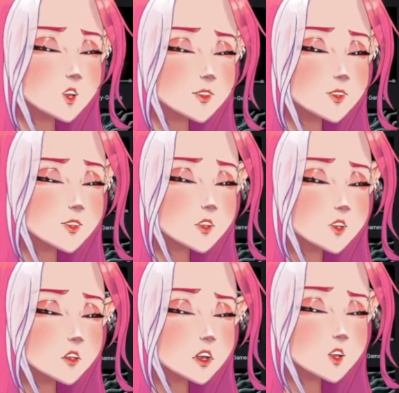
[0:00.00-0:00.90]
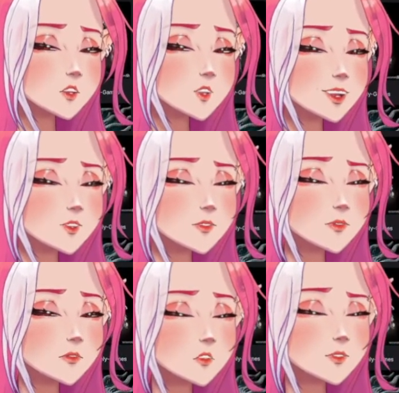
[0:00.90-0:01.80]
using her as bargaining chip
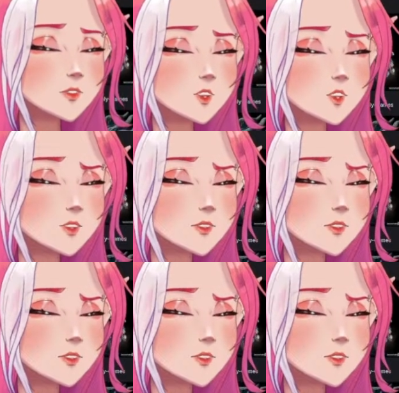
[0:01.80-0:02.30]
with the mimic.